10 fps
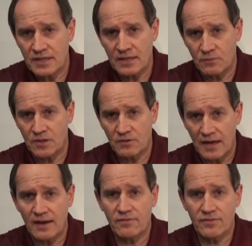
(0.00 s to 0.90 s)
thing when you
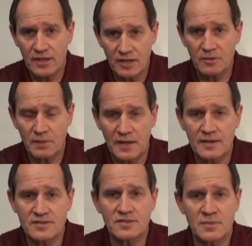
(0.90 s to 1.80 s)
have heel
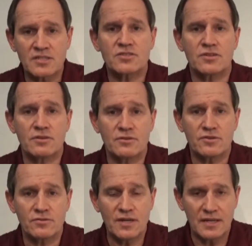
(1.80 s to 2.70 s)
pain is to make sure
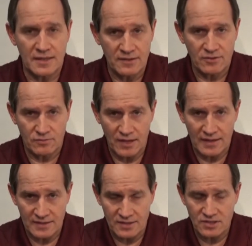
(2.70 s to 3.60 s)
you're treating the
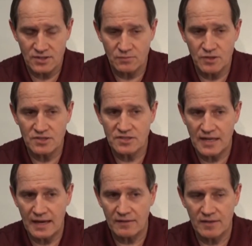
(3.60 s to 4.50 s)
right condition. We
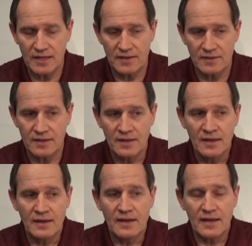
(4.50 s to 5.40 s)
just had a lady that
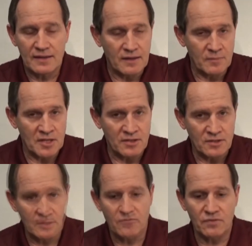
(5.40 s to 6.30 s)
had come
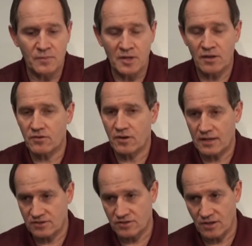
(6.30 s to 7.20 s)
in from another
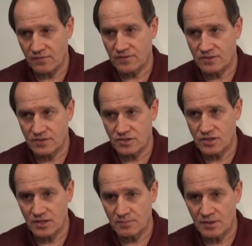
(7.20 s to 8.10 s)
doctor's office and
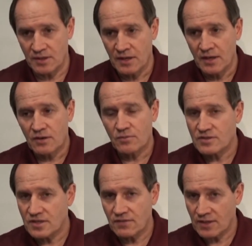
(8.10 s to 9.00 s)
she had been
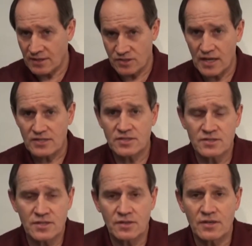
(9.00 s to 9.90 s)
receiving
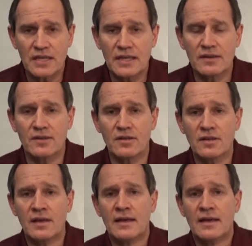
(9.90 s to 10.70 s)
injections in her heel